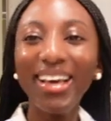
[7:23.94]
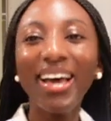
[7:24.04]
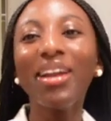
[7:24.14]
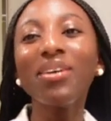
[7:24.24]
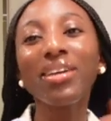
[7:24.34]

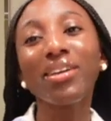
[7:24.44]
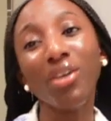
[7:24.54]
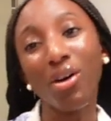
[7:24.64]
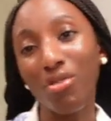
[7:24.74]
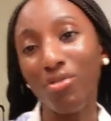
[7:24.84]
And I was like,
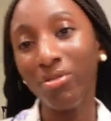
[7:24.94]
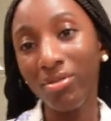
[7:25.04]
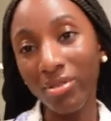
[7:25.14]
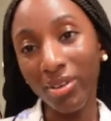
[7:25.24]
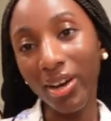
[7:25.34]
no.
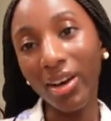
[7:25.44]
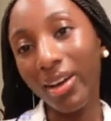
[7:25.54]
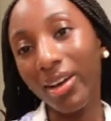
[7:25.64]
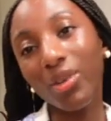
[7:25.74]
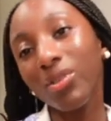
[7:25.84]

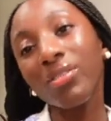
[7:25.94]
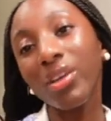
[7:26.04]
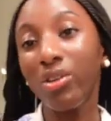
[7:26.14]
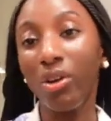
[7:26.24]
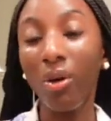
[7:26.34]
I was just
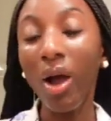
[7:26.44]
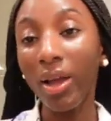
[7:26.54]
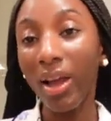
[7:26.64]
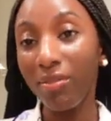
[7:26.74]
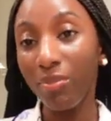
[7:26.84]
like, no,
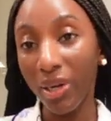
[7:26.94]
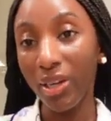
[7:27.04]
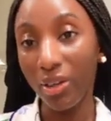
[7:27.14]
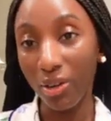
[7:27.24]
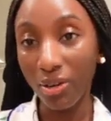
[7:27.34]
I've been
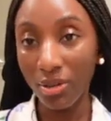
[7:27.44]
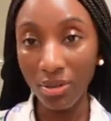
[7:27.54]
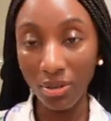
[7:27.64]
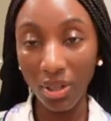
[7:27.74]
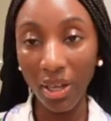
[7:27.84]
here
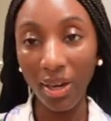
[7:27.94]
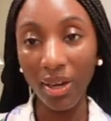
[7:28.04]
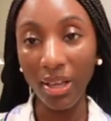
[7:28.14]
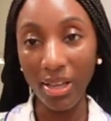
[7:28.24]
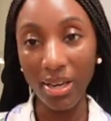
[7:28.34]

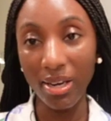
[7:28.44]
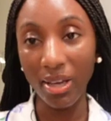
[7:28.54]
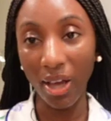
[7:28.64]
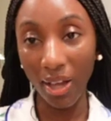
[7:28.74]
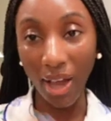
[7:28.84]
and
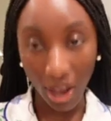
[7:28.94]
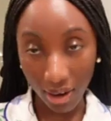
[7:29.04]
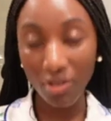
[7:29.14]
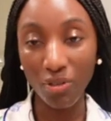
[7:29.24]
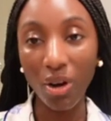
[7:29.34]
I
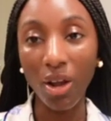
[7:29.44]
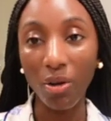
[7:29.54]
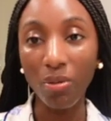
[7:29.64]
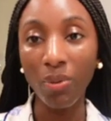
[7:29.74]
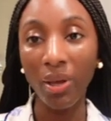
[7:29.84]
asked for
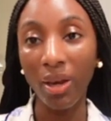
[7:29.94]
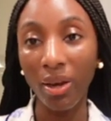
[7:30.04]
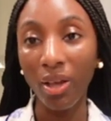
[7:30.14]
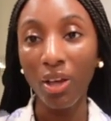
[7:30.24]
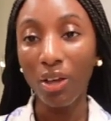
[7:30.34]
help
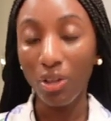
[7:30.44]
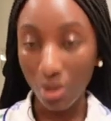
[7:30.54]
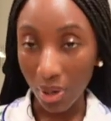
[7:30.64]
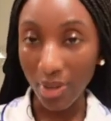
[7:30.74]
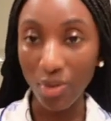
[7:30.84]
and you
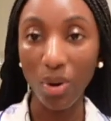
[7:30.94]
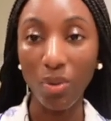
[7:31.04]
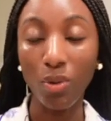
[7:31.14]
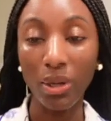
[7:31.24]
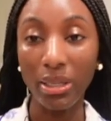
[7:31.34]
guys weren't
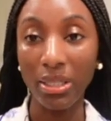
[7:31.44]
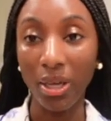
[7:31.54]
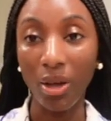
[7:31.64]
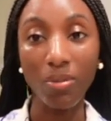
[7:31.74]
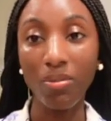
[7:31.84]
willing to
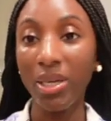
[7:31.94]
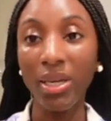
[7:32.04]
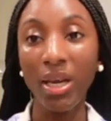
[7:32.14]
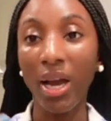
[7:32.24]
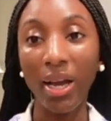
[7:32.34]
help
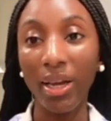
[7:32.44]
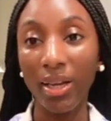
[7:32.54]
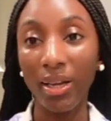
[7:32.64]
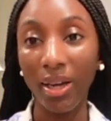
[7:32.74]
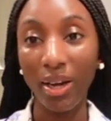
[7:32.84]
me.
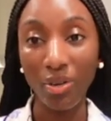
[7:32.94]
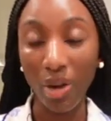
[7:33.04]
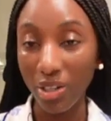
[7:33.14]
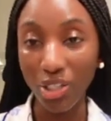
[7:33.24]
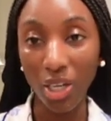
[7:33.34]
I
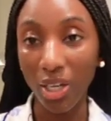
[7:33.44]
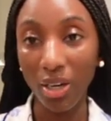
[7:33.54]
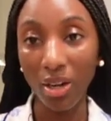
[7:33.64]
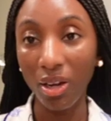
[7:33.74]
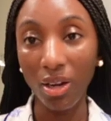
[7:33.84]
tried to check
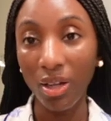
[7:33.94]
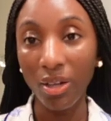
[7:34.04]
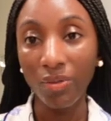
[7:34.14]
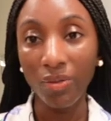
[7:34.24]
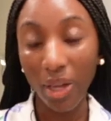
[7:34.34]
in.
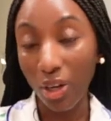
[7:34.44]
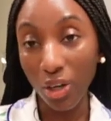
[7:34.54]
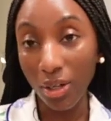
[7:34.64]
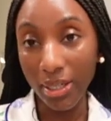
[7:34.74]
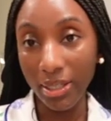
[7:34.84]
I
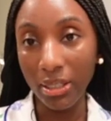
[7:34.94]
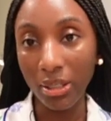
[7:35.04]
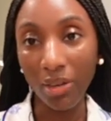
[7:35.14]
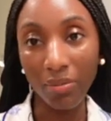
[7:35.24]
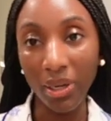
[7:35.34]
couldn't.
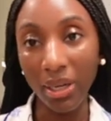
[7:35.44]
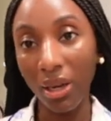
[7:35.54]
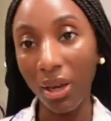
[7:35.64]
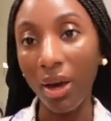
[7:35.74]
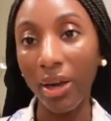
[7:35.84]
I've been
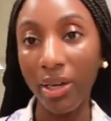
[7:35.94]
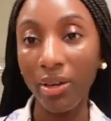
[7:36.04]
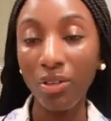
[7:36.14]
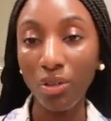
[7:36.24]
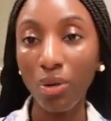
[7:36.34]
in line.
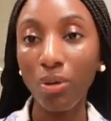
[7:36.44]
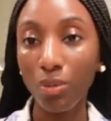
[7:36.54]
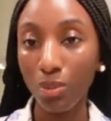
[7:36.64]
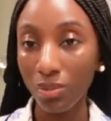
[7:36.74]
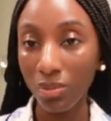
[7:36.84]

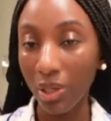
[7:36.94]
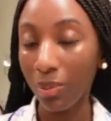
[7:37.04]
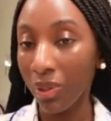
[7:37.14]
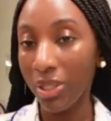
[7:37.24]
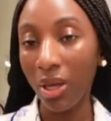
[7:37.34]
So like,
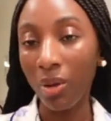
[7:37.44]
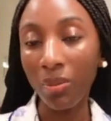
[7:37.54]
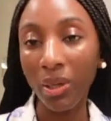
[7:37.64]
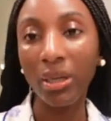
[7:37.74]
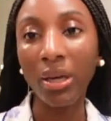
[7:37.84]
please help
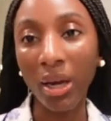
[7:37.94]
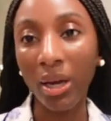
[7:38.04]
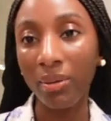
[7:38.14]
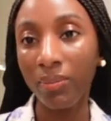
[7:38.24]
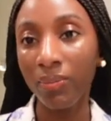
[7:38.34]
me.
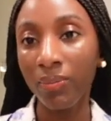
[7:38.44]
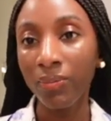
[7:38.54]
I